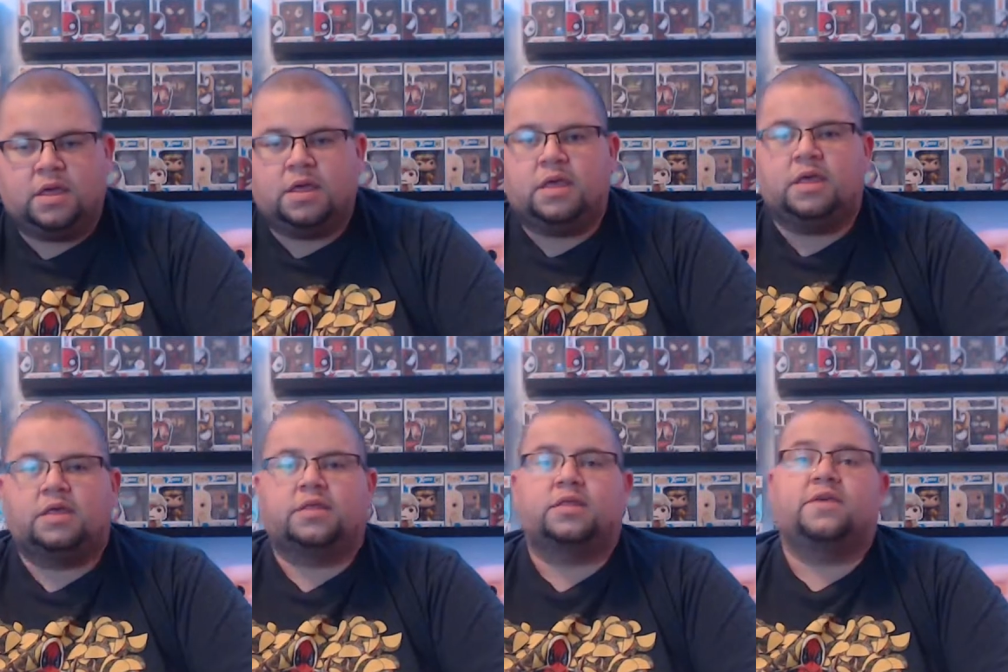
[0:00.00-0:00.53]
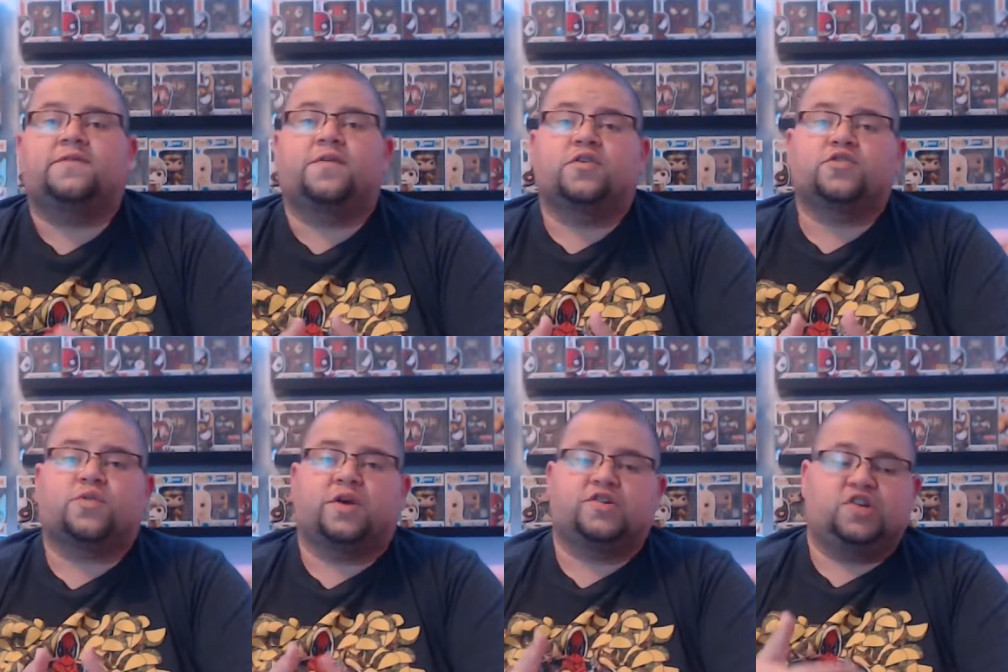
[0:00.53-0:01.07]
the first
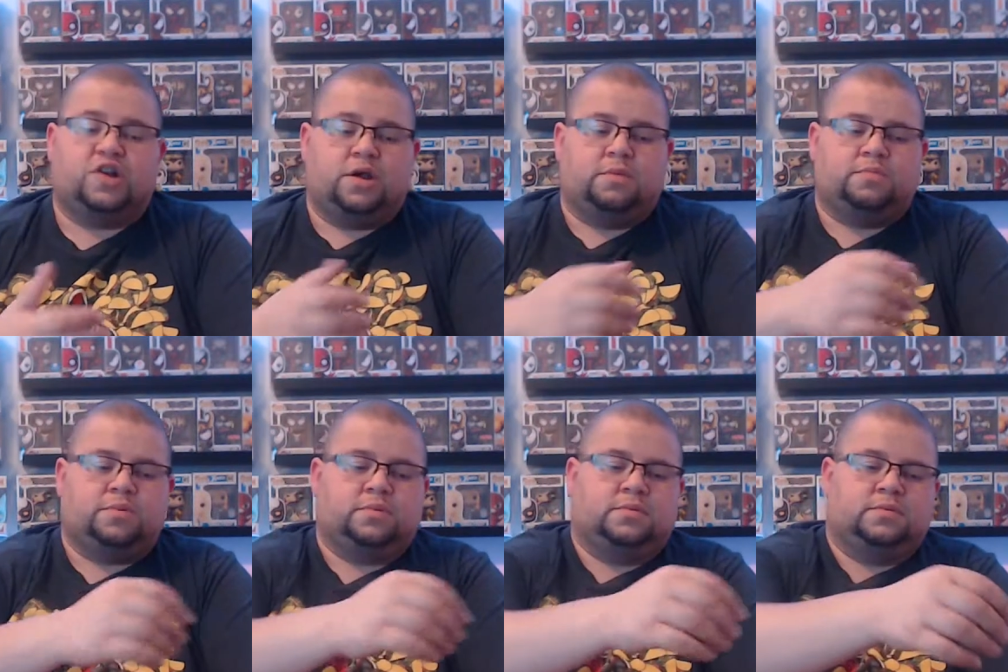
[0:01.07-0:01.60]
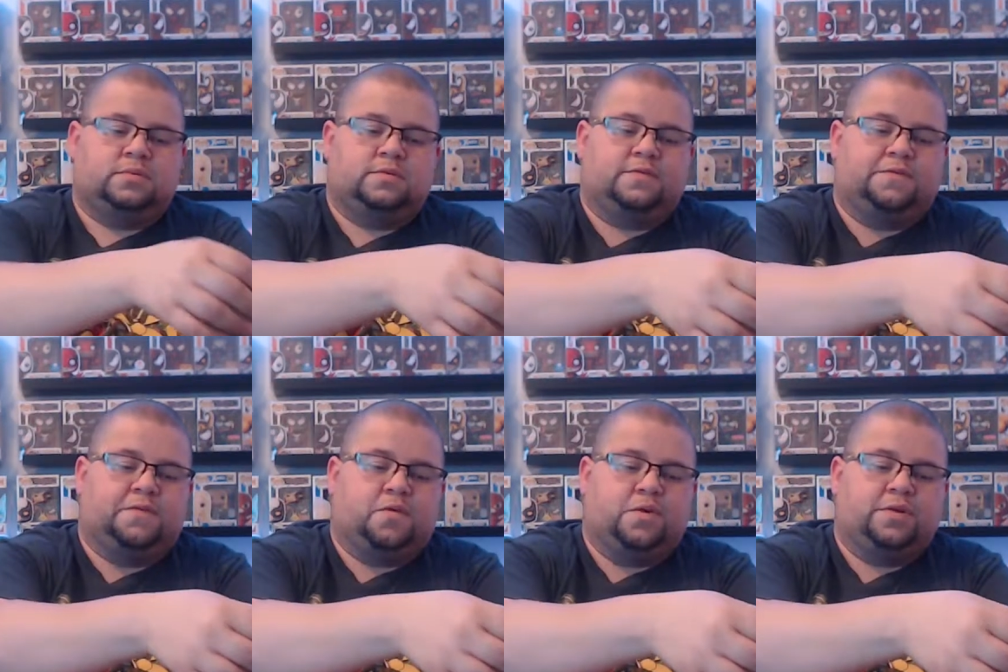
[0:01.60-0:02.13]
question up
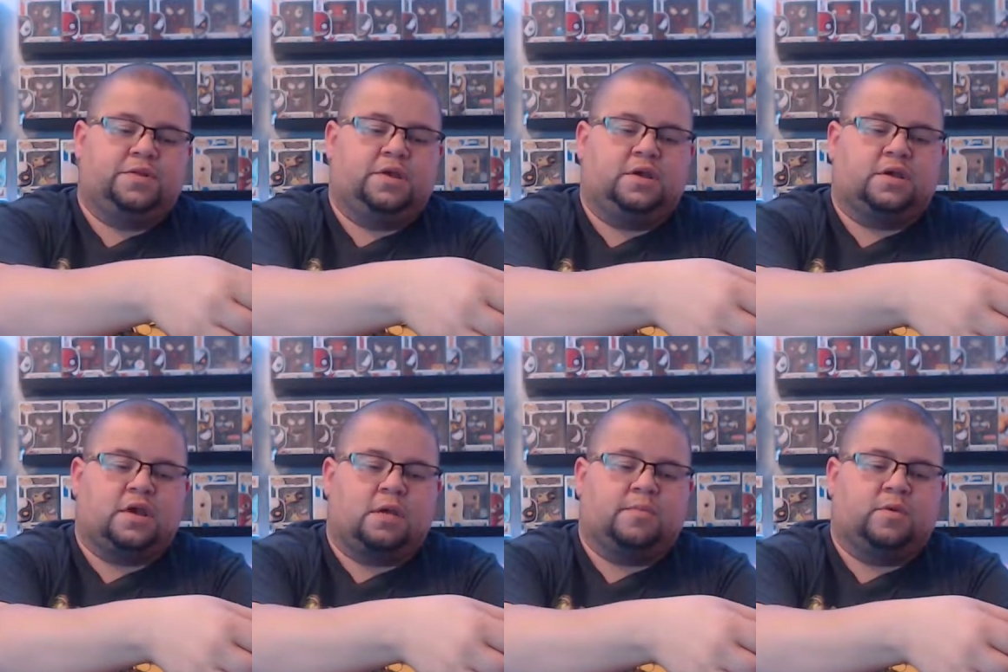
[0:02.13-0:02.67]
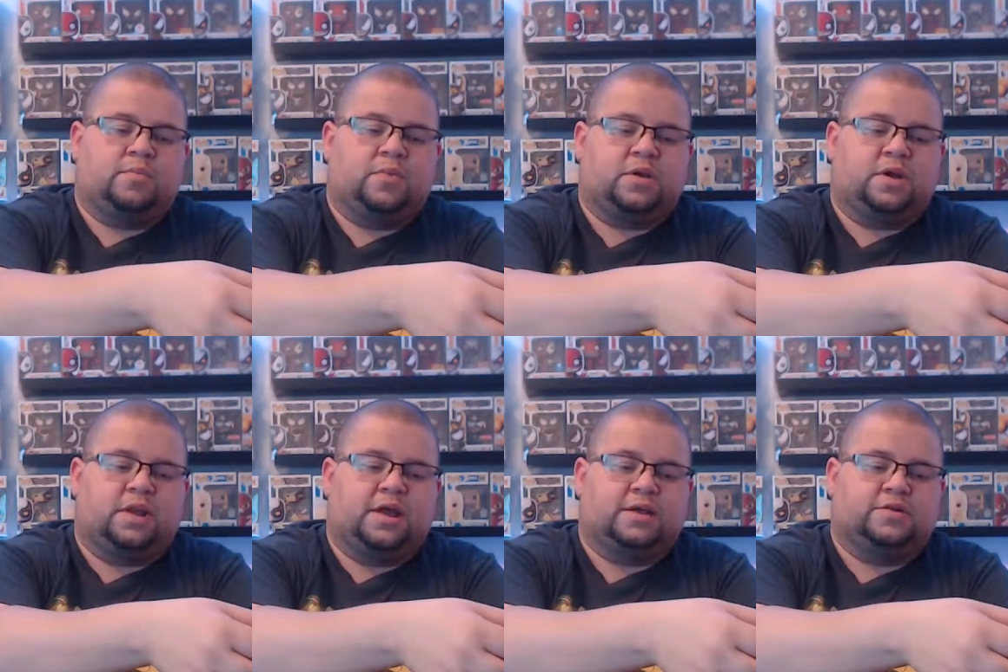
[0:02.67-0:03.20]
for the comic book
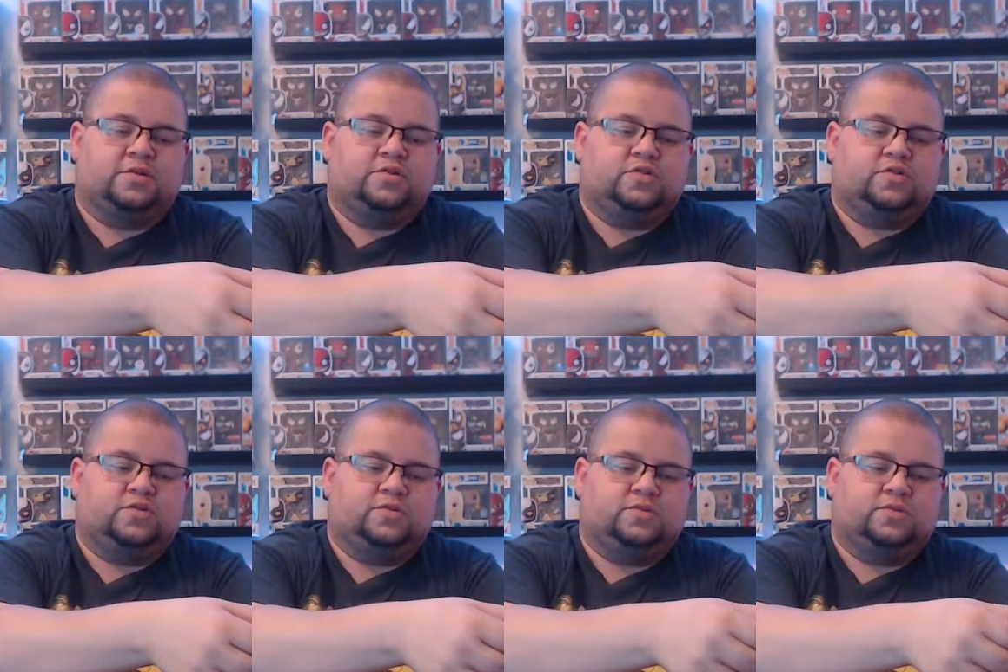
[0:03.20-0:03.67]
collectors.